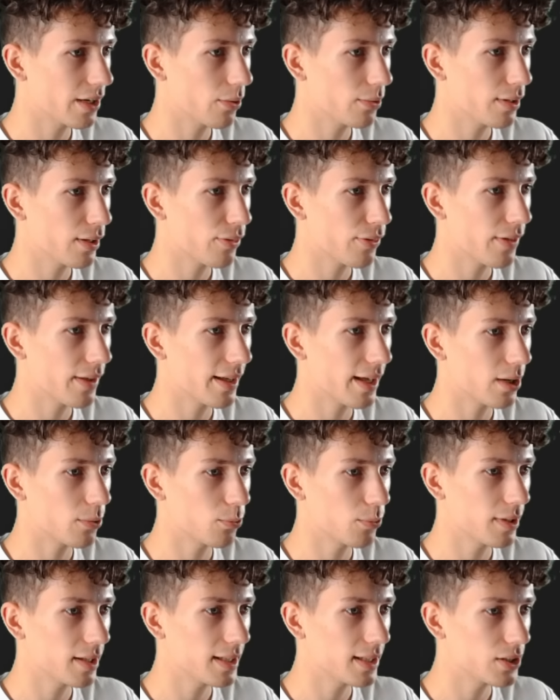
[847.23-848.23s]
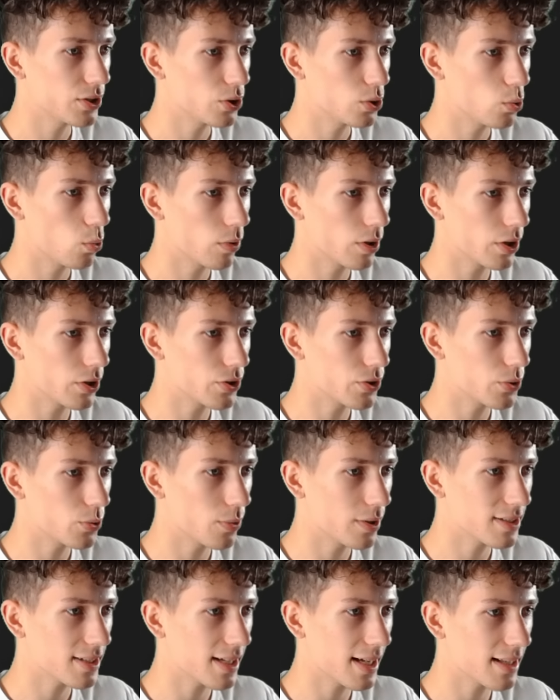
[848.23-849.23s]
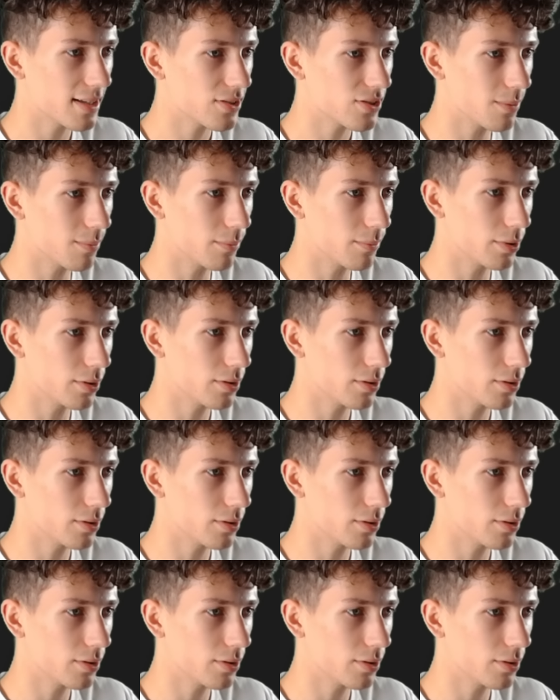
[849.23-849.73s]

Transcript: the only thing I really do want to do is add some